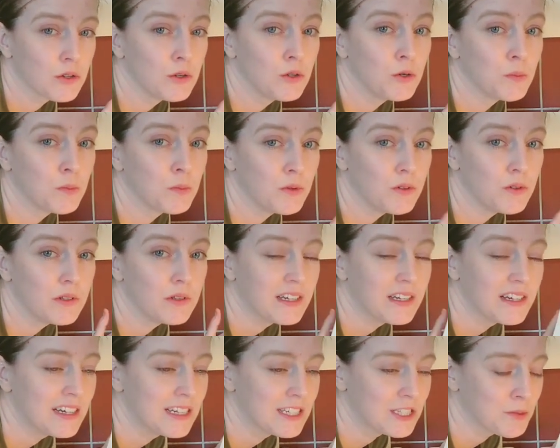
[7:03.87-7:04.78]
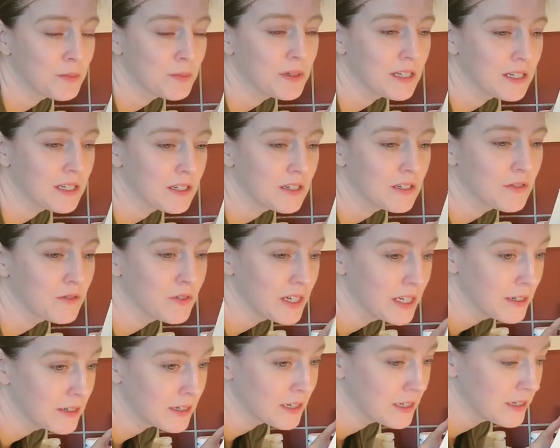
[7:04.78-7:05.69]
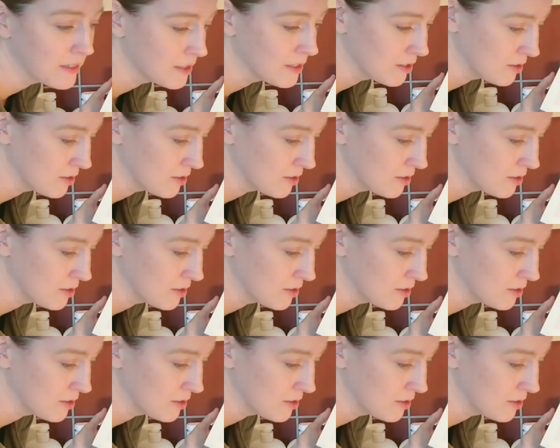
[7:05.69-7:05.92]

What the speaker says: herbal aspect of hair care.